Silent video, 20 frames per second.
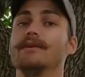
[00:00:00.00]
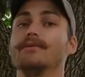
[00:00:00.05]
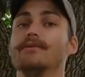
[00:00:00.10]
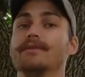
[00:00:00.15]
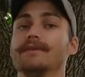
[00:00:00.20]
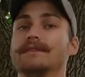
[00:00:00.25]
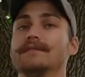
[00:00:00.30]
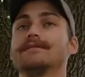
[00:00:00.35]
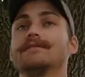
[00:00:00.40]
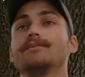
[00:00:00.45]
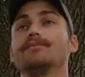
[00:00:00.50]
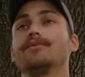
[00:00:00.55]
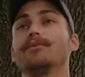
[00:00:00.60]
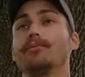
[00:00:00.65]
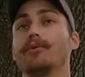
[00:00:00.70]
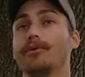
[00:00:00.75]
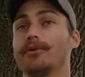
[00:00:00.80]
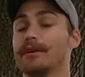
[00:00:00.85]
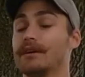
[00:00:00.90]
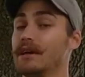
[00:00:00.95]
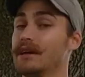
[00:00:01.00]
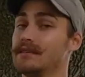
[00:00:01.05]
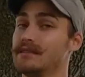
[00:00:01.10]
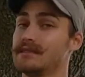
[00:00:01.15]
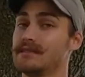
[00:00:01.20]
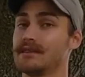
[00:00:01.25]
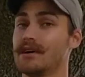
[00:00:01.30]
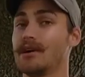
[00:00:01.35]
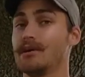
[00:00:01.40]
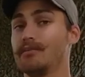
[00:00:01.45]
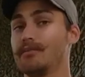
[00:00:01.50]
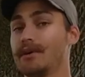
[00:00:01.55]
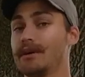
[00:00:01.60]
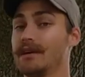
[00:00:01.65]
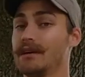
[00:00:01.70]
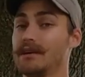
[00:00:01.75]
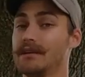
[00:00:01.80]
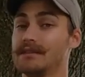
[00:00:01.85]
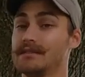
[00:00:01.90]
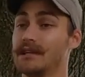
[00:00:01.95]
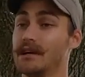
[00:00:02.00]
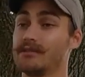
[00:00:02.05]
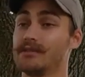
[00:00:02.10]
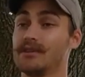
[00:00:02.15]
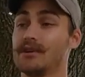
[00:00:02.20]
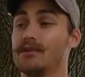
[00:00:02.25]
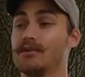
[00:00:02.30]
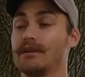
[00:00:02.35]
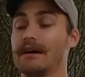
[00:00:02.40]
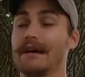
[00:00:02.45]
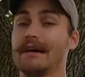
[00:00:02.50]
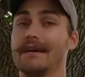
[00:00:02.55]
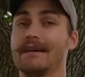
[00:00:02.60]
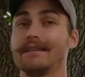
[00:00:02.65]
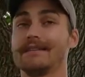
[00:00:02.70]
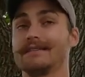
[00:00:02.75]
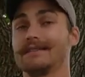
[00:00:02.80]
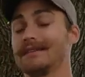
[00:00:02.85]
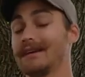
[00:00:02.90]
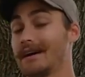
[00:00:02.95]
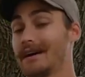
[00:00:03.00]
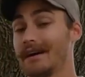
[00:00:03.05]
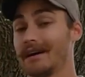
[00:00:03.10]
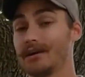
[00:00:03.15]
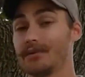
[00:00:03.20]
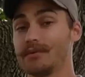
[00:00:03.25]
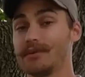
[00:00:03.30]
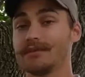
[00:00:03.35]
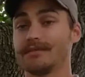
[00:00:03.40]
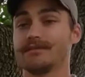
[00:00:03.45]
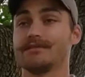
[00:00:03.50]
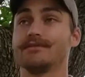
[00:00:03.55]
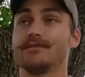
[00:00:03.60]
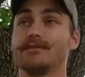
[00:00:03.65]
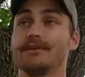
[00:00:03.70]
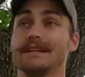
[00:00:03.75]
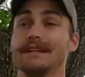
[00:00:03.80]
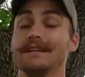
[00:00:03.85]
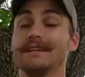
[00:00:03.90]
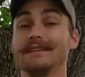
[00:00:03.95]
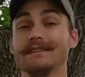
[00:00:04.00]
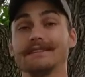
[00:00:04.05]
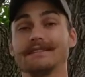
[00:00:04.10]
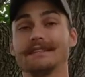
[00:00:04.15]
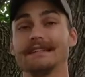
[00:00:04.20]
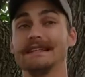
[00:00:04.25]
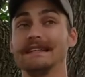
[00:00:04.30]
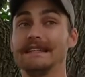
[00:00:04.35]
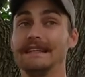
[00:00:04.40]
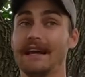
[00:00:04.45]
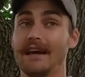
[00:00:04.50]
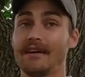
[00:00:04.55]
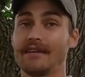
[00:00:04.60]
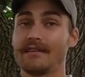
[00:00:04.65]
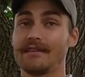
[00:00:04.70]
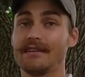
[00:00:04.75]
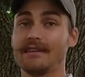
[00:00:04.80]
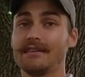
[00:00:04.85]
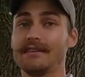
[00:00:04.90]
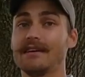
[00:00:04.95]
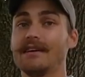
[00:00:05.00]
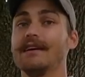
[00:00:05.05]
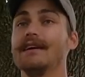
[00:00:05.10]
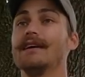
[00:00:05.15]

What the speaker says: with some reported cases up in South Dakota and in Iowa. So it is in the area.